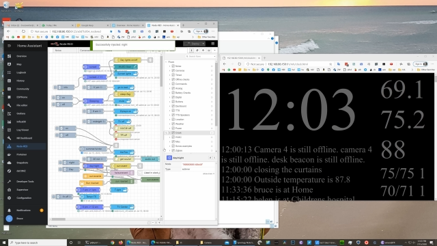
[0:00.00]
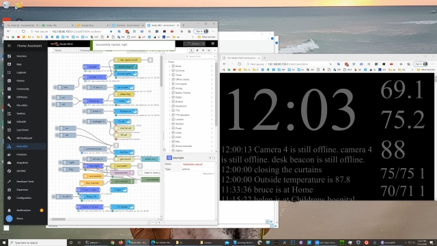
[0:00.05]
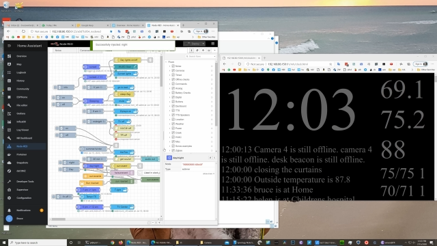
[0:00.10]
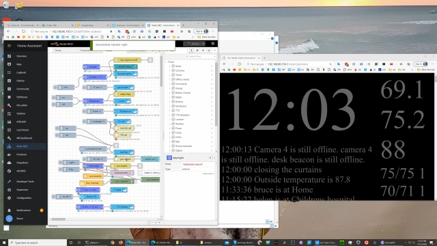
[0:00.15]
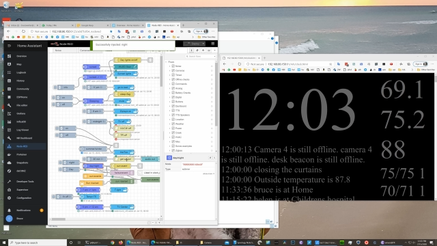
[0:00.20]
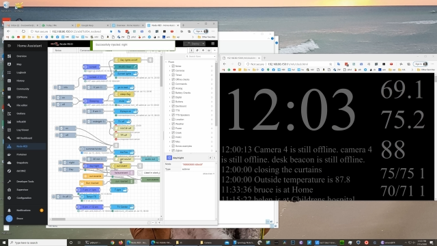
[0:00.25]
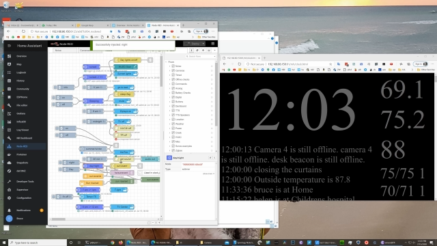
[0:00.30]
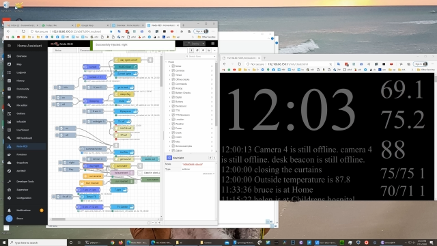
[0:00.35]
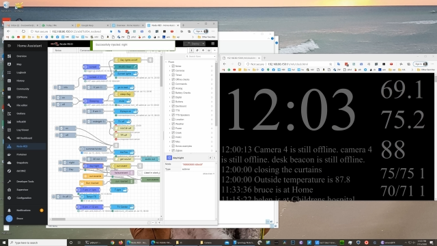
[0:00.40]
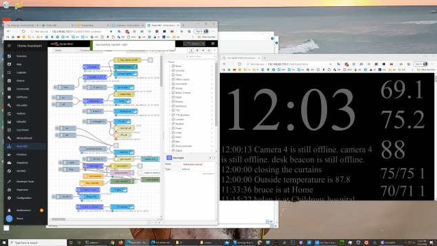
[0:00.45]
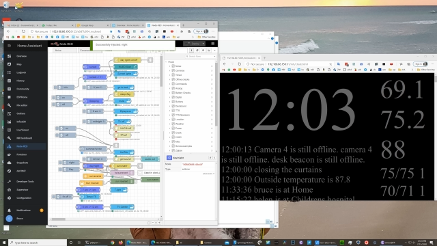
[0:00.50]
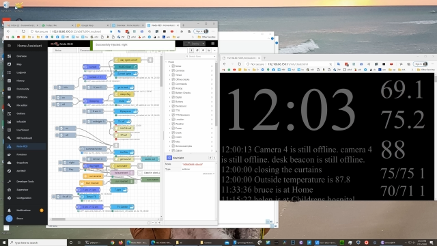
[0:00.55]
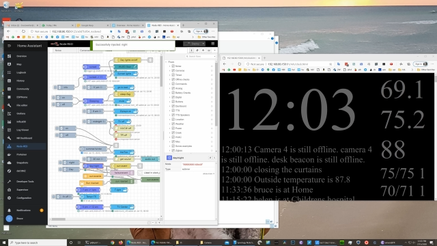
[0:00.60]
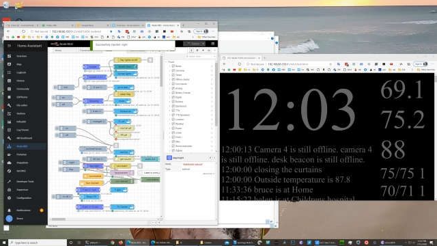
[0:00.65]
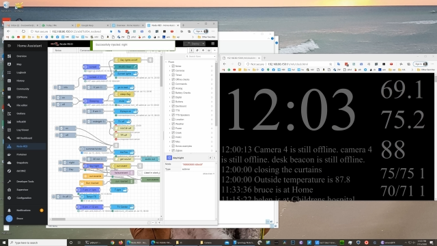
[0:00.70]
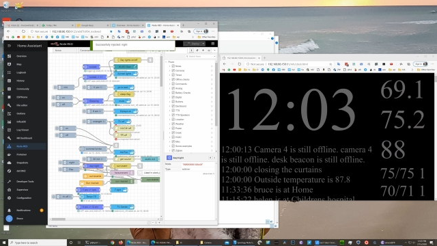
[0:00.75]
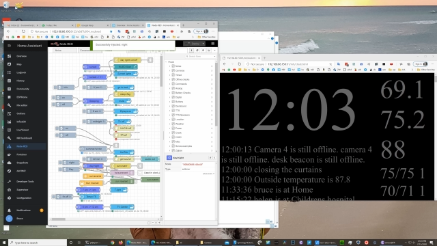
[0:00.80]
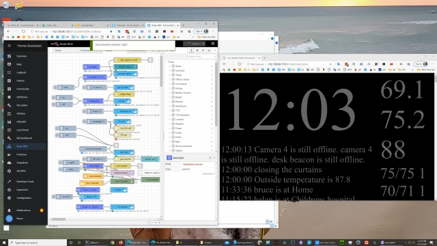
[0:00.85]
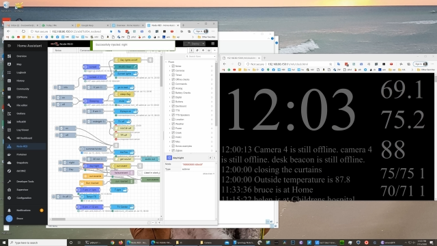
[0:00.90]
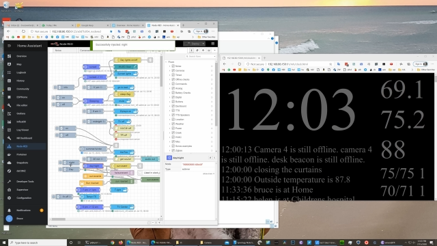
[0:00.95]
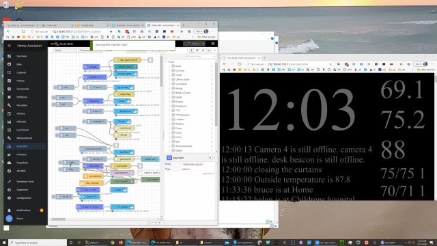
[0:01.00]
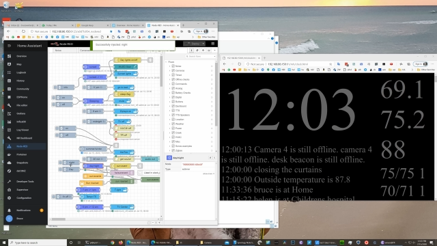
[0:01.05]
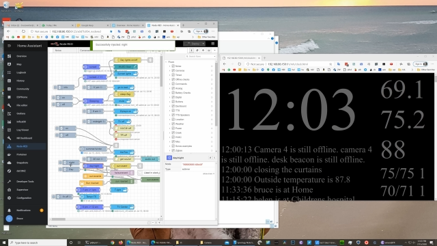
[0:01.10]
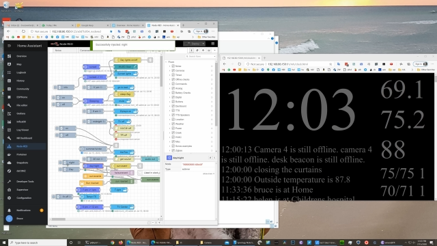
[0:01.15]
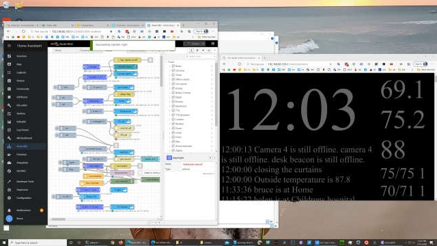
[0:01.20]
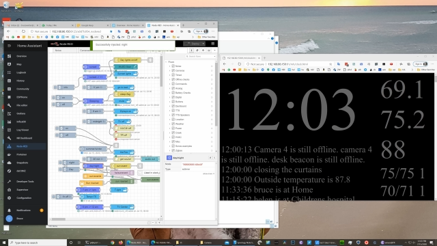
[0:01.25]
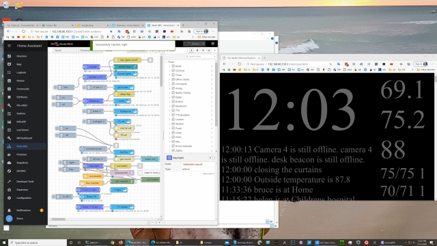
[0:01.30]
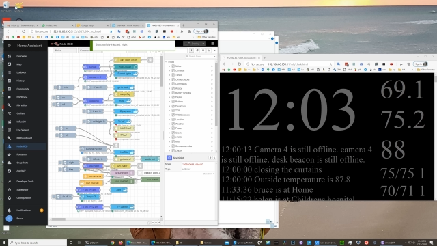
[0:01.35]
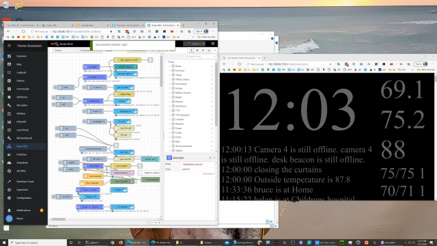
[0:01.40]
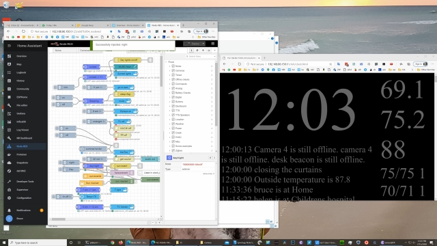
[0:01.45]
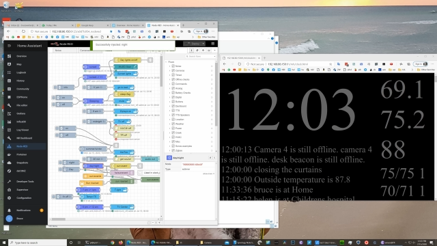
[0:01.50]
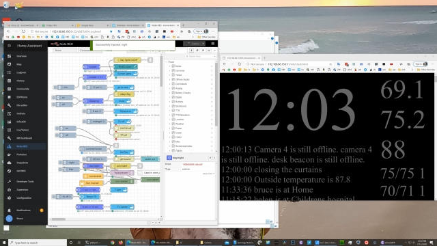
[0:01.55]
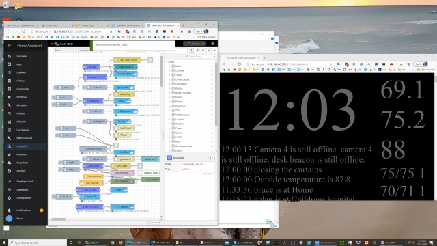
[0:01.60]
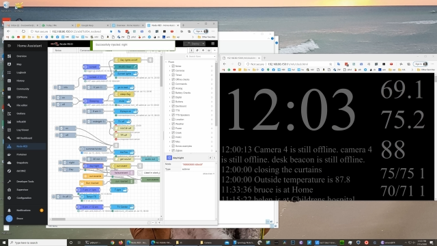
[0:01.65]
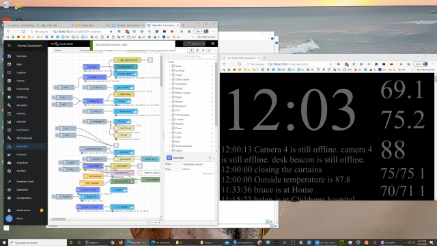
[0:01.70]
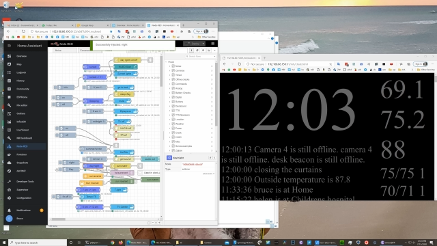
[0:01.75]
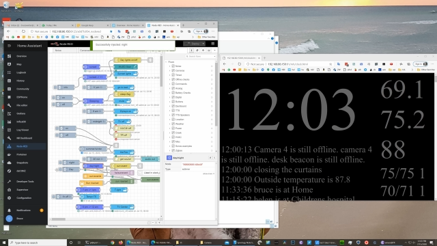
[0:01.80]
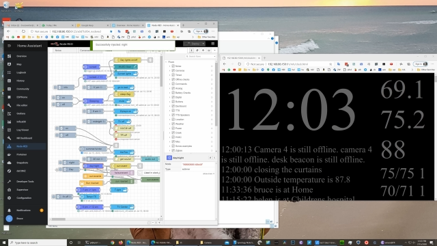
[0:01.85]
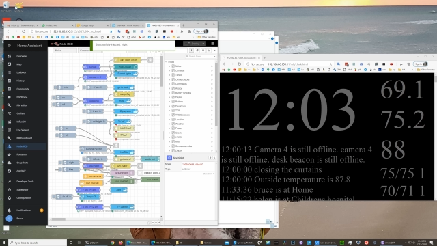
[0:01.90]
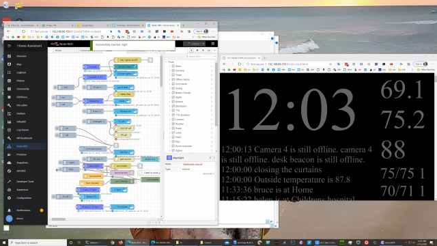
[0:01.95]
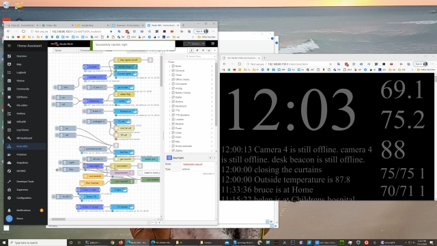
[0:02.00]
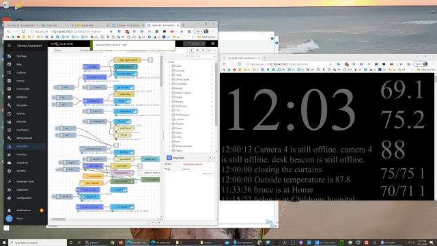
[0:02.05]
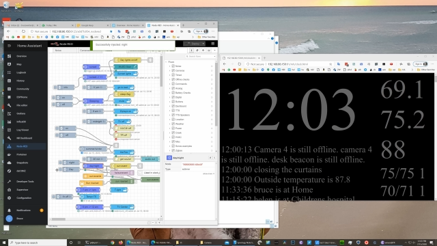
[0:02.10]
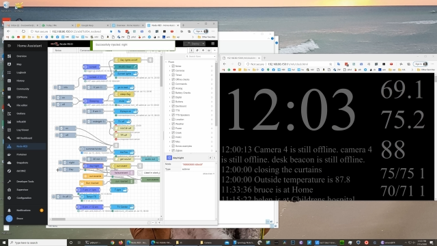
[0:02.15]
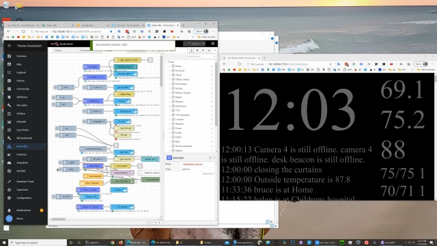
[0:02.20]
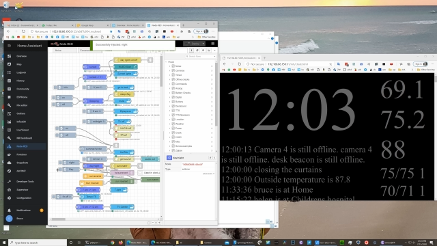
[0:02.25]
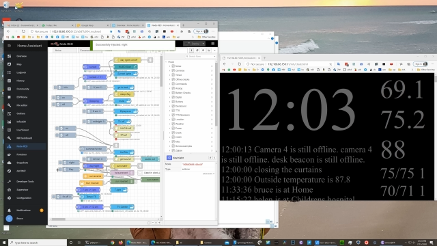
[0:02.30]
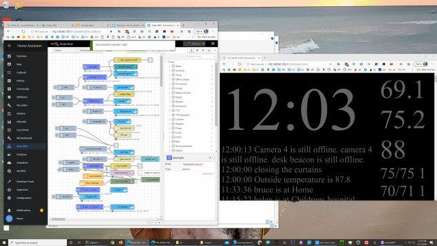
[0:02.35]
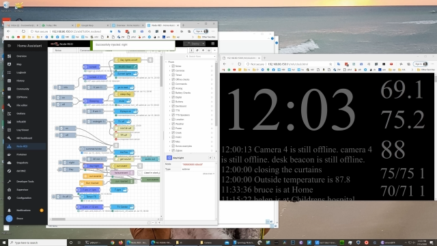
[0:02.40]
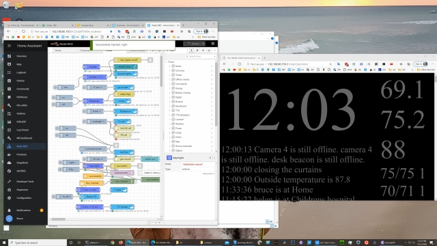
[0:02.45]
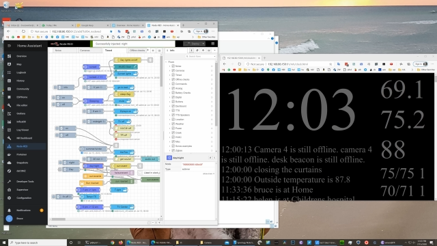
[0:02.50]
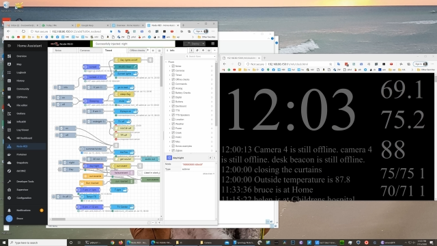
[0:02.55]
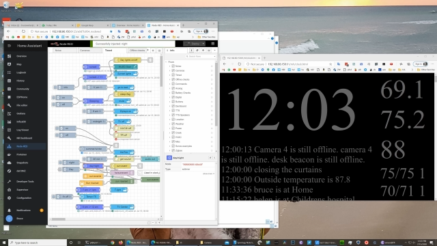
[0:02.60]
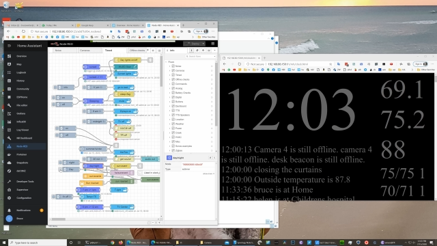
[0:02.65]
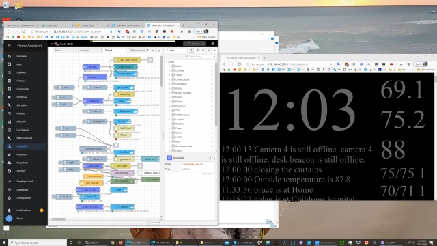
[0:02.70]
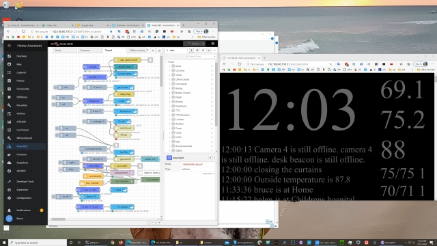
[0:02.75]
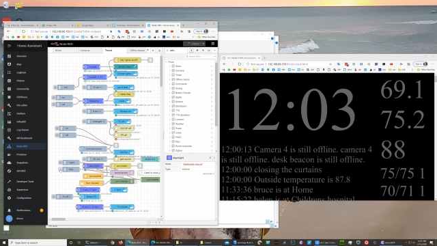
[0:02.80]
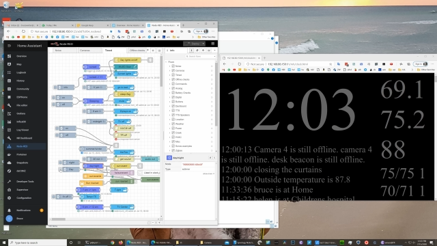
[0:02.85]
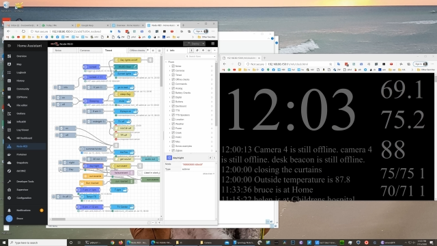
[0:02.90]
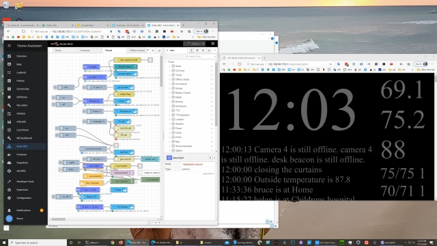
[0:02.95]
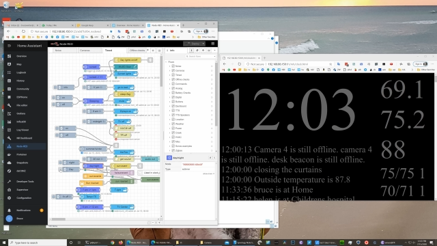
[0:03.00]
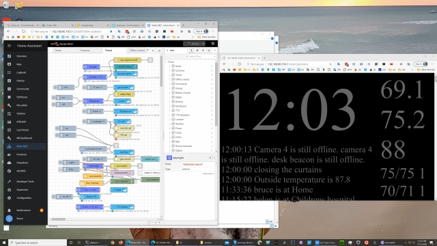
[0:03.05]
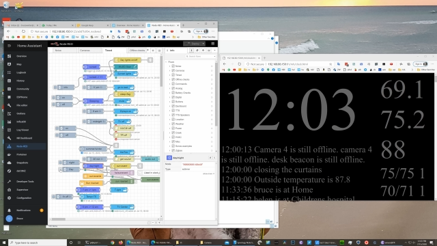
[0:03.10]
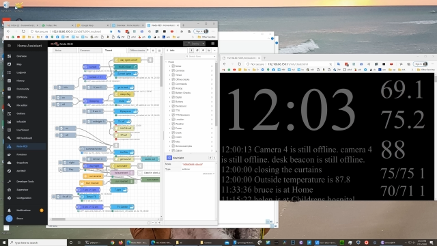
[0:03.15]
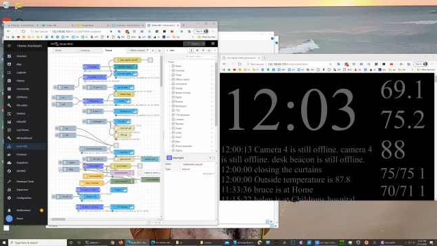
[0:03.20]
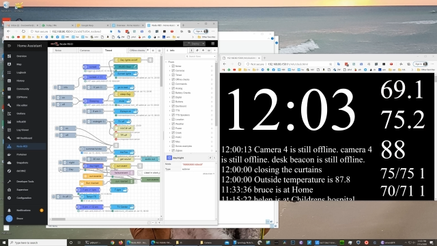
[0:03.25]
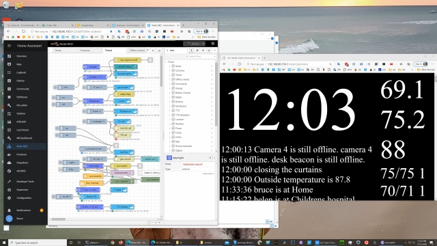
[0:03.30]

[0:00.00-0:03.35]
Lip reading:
No face is visible, so there are no lips to read.